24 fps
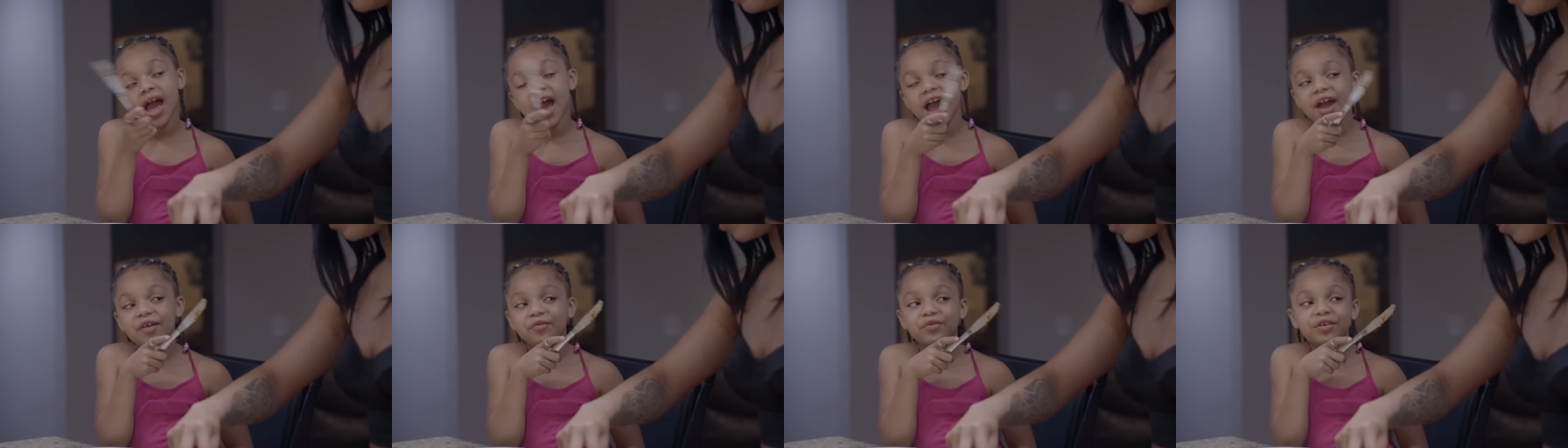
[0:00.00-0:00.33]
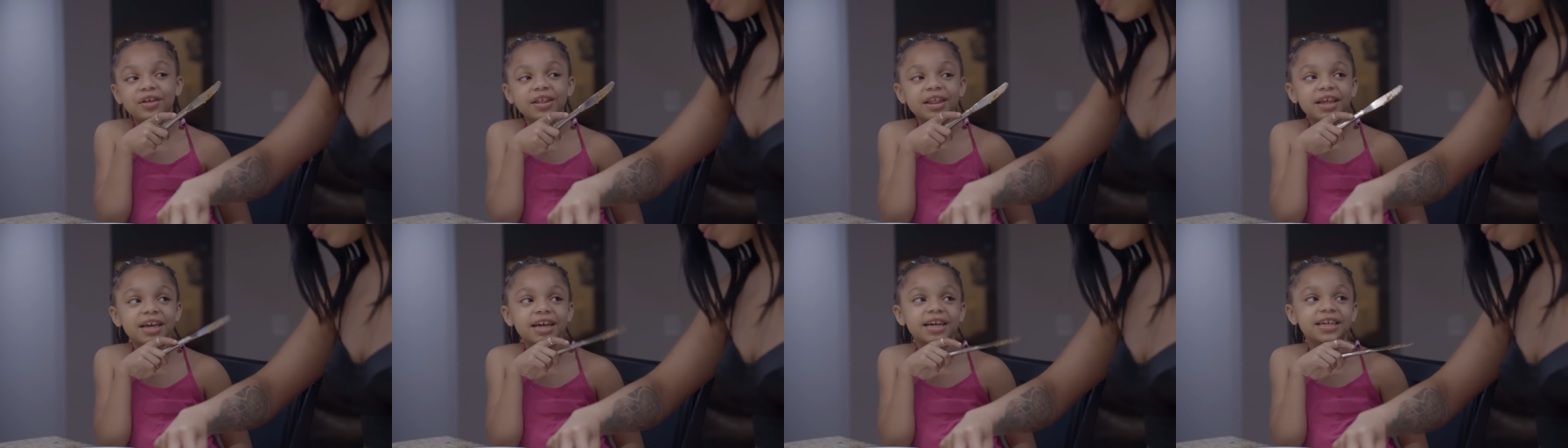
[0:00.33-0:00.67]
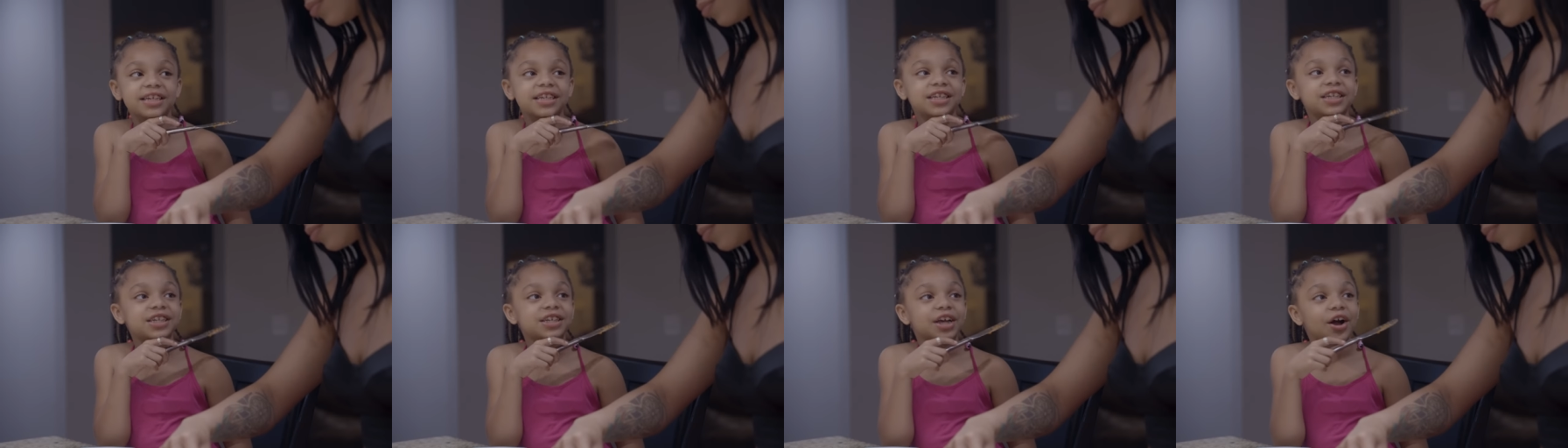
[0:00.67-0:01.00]
Everything is
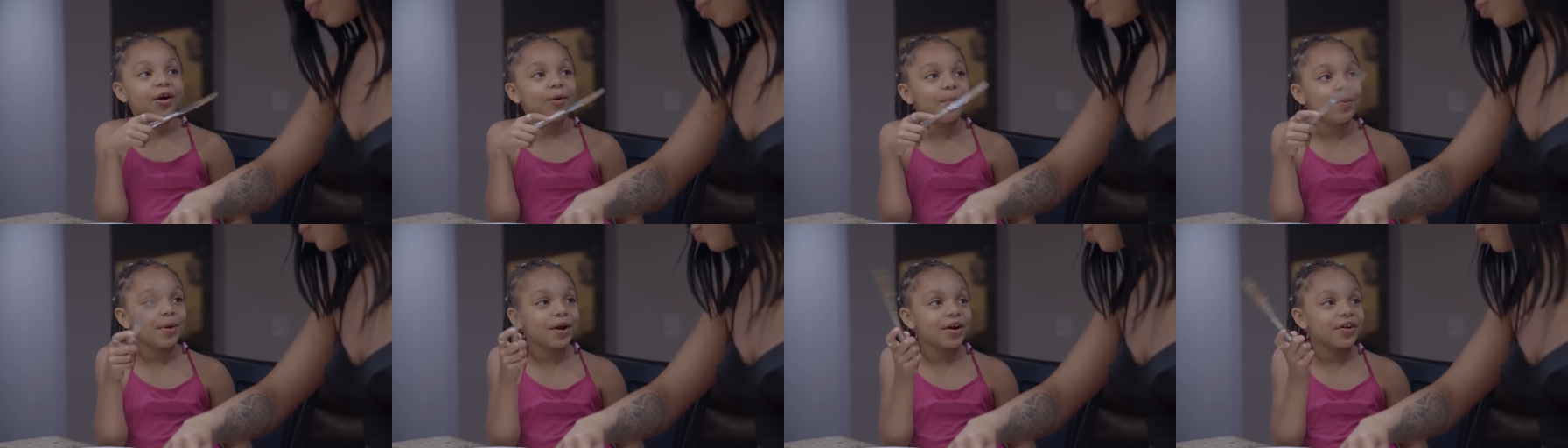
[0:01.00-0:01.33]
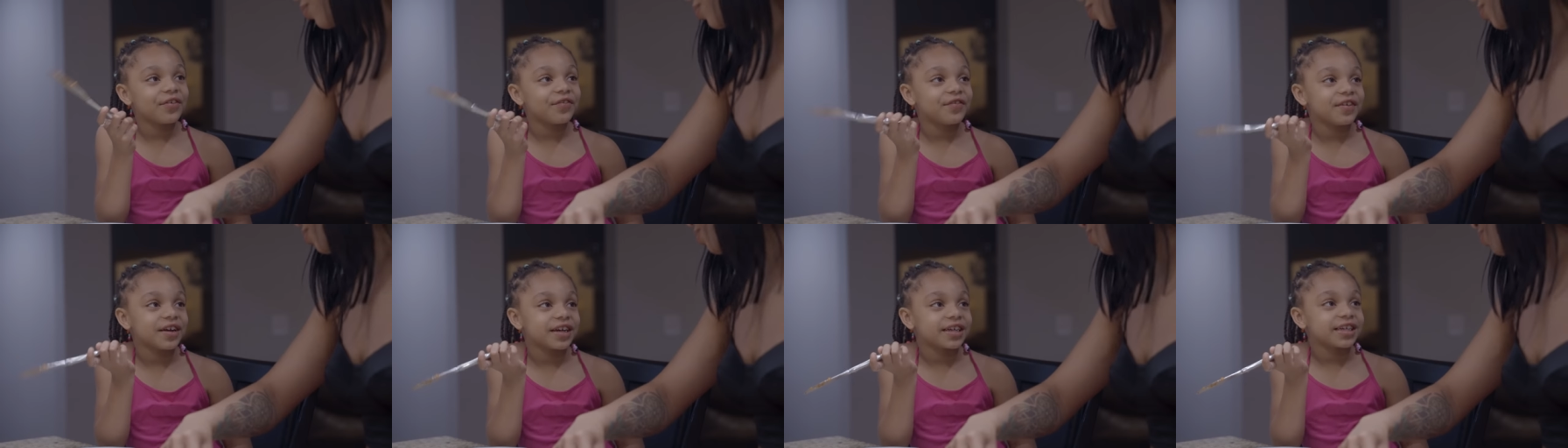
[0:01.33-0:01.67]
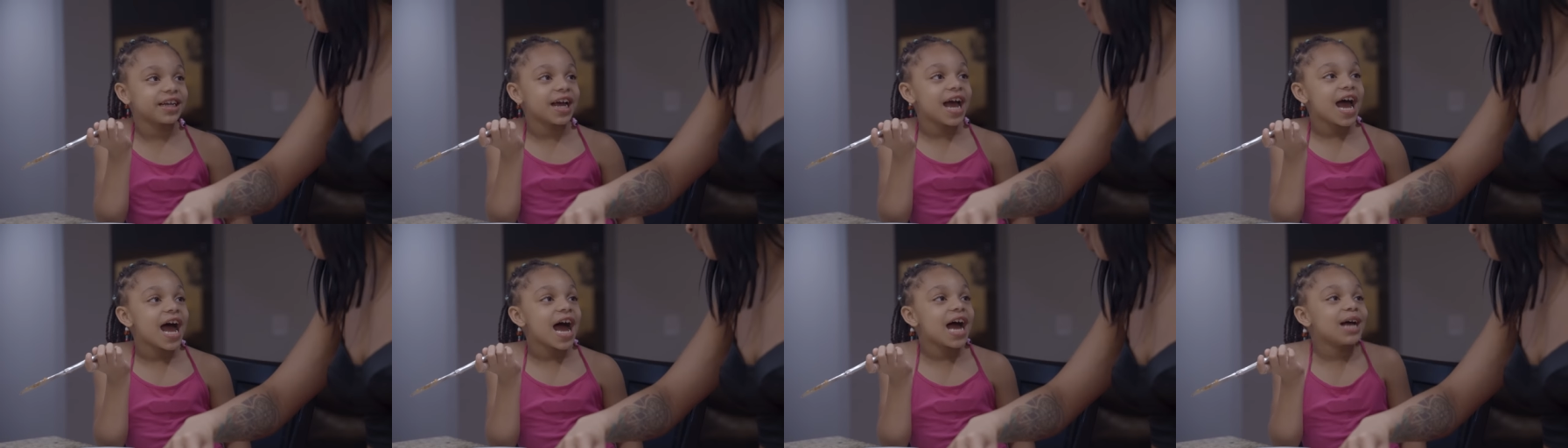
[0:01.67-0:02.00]
so perfect.
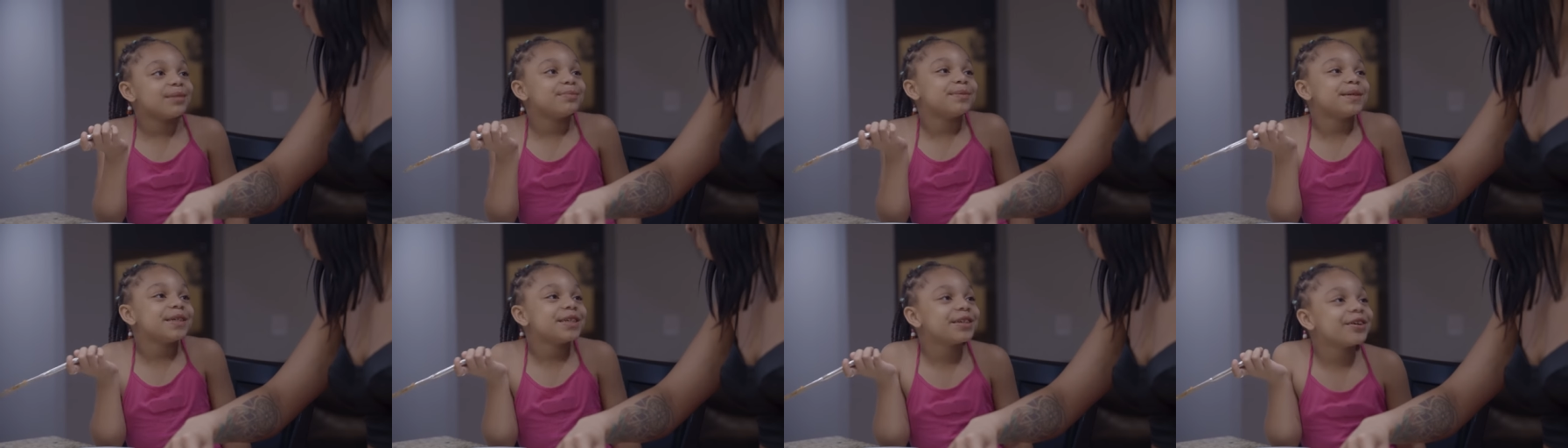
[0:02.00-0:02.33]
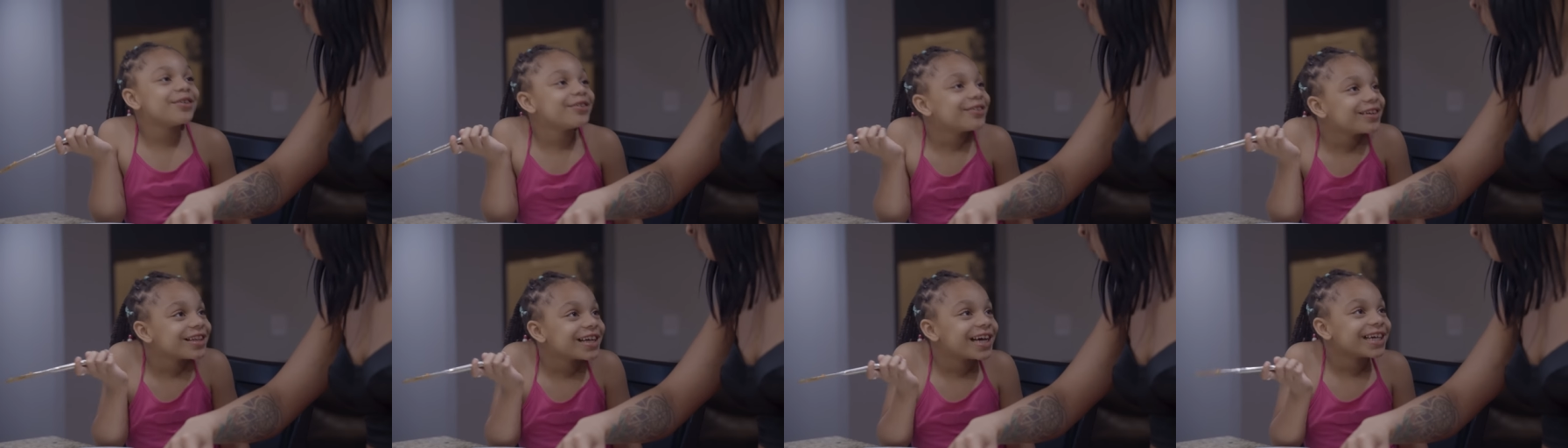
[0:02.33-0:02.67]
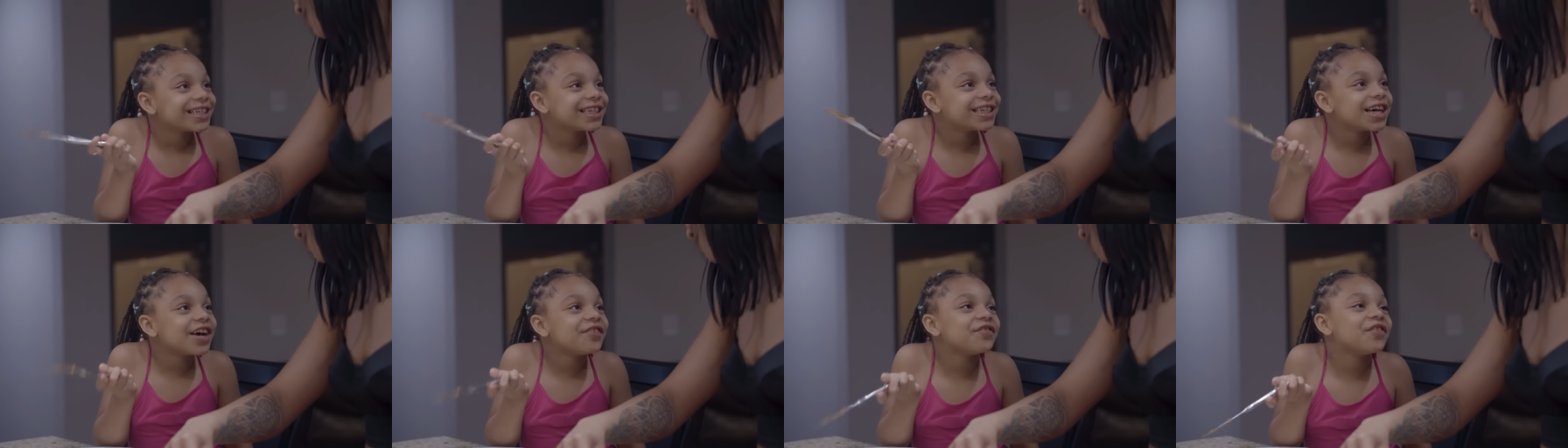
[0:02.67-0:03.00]
I'm so glad
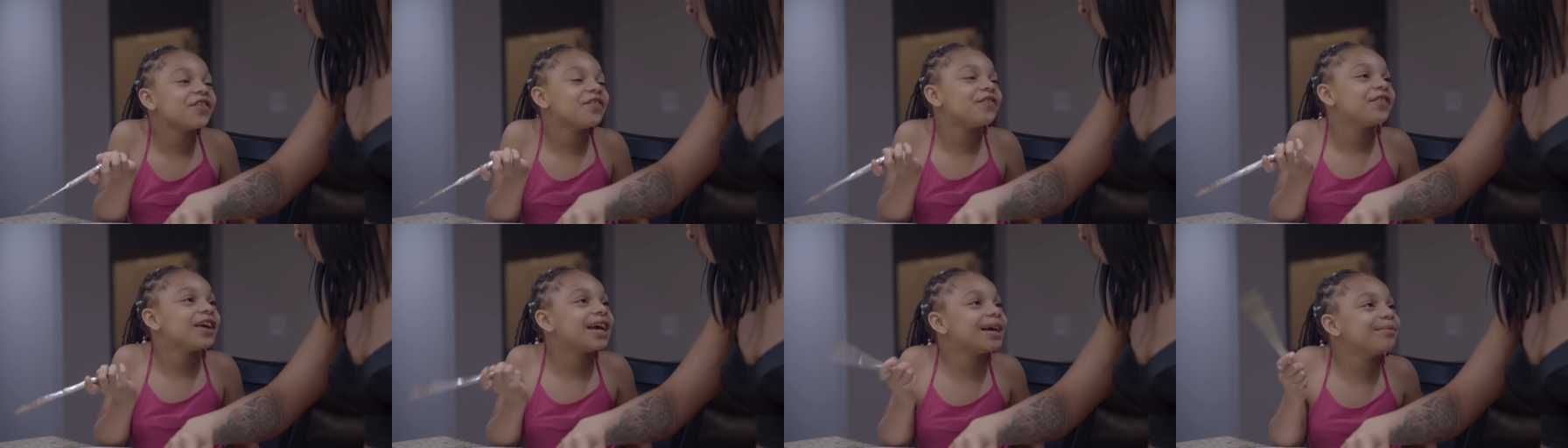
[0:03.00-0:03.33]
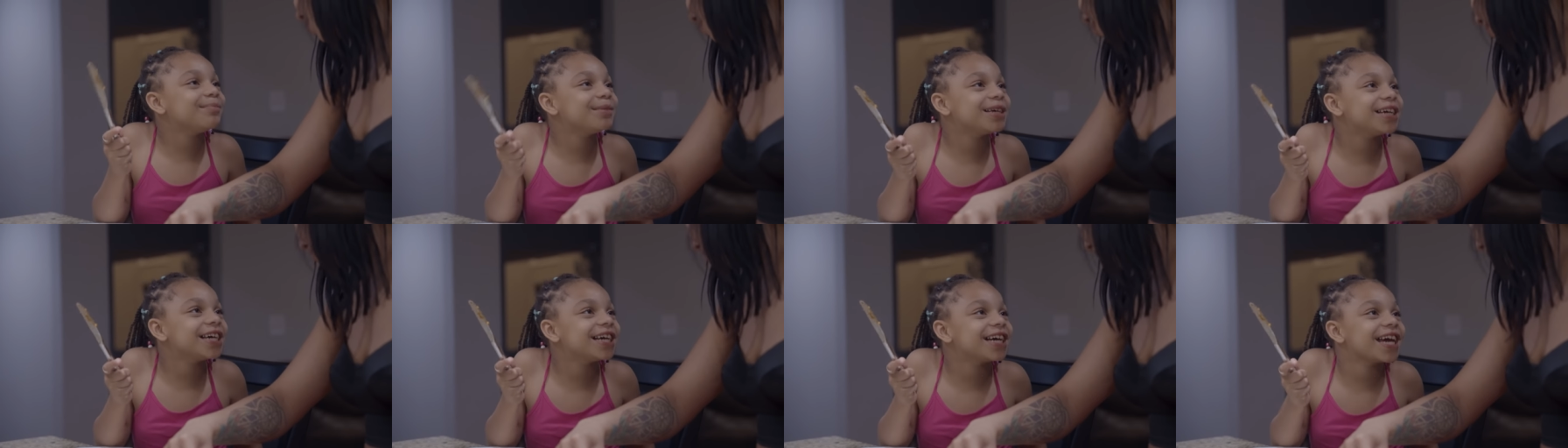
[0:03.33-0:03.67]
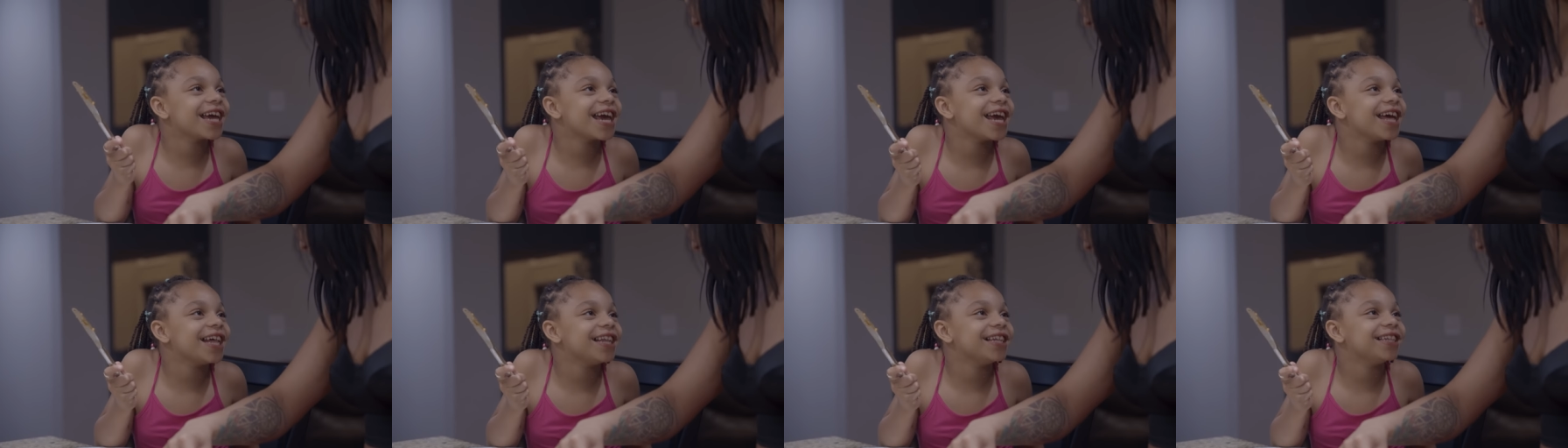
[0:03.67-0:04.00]
to have a family
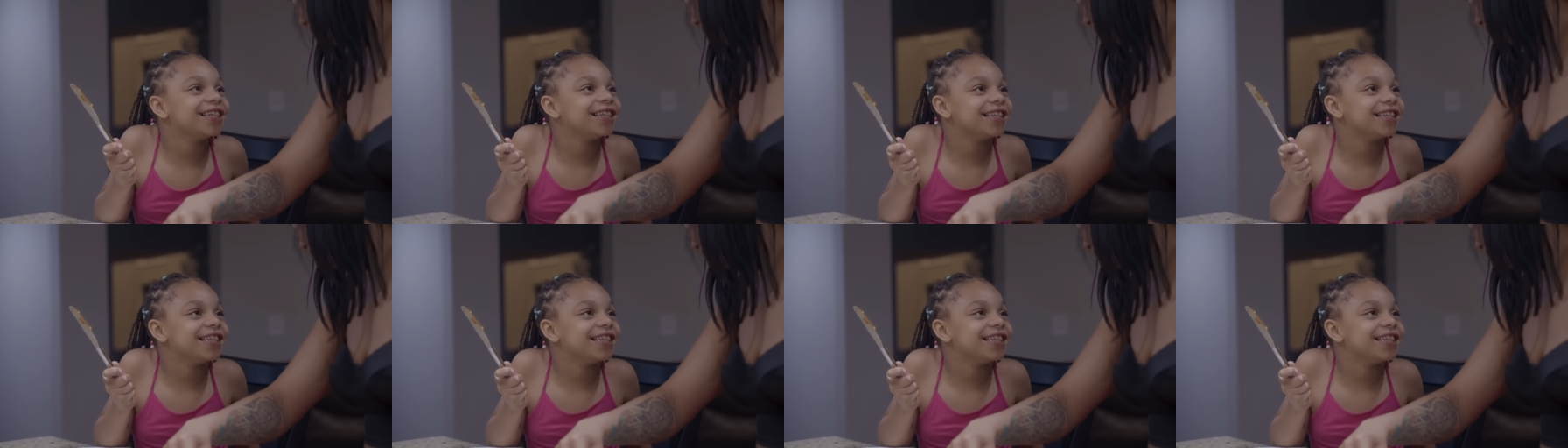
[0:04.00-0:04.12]
again.